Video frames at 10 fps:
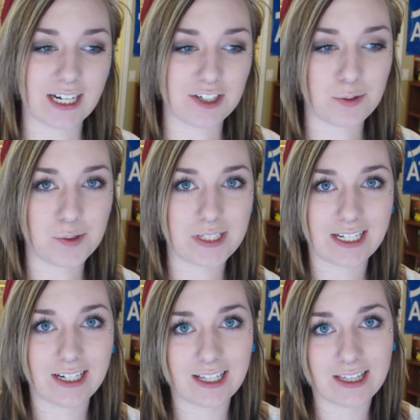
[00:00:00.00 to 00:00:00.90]
tattoos
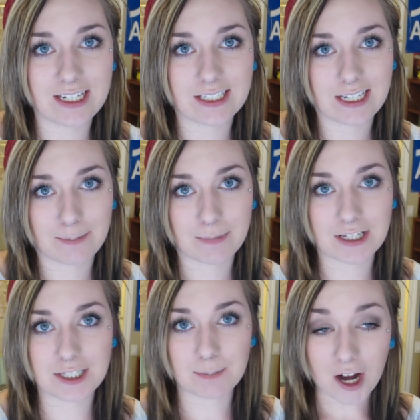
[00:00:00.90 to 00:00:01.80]
in the same
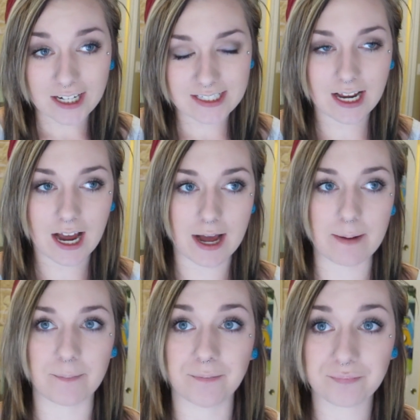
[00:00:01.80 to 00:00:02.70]
spot.
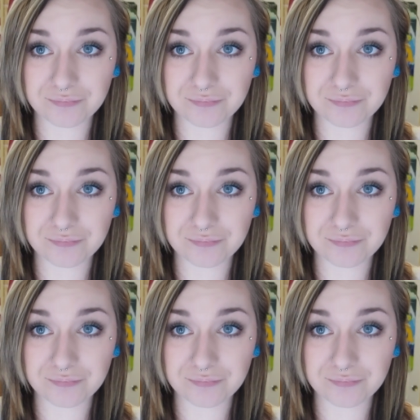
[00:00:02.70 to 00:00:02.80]
And